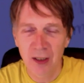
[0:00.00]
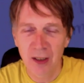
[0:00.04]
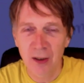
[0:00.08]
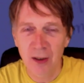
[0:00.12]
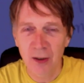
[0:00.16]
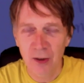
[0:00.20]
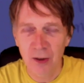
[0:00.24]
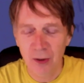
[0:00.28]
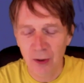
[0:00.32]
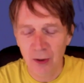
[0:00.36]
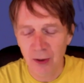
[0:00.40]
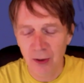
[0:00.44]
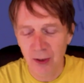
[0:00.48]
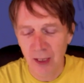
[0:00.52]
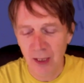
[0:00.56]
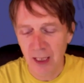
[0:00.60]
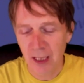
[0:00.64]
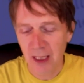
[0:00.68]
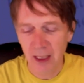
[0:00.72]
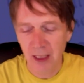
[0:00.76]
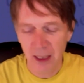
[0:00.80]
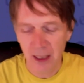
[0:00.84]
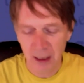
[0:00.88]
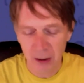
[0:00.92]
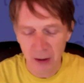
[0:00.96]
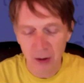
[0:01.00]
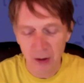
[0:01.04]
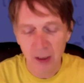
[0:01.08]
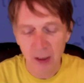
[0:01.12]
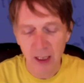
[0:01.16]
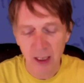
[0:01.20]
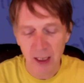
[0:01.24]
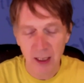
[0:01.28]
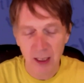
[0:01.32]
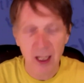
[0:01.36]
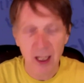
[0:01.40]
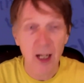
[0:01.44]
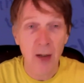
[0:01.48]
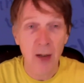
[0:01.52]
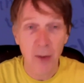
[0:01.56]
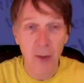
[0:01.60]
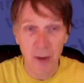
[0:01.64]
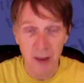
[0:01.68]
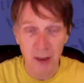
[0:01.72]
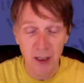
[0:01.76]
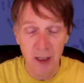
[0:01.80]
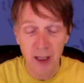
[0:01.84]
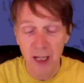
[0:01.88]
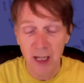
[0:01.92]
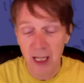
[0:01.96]
Not to think like, okay, now
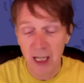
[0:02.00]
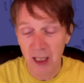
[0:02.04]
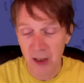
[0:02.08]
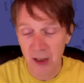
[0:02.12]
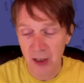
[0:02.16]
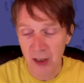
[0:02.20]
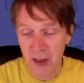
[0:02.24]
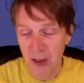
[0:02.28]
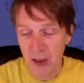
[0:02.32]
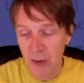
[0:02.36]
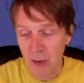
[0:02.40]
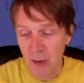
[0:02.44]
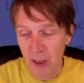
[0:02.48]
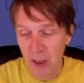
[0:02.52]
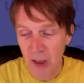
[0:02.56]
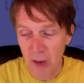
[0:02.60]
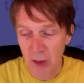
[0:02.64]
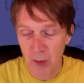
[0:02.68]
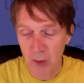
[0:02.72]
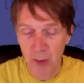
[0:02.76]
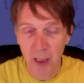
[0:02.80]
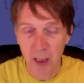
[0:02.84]
in the next situation,